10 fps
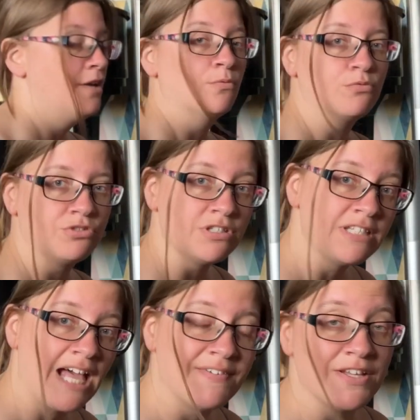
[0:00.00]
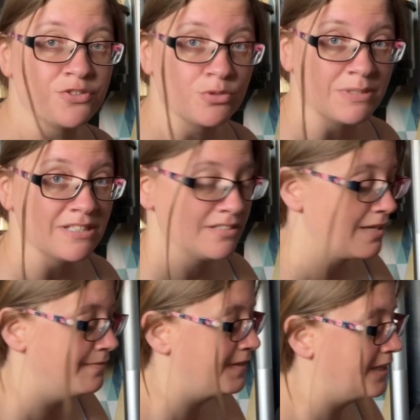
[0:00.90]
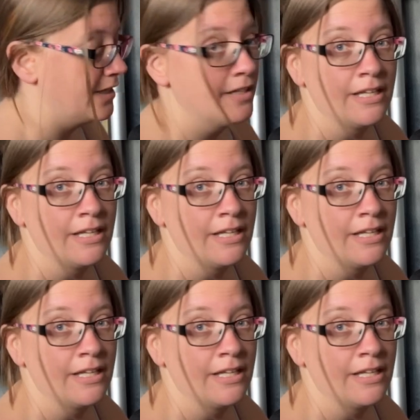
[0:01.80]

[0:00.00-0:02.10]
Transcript: we'll just have our swimming stuff in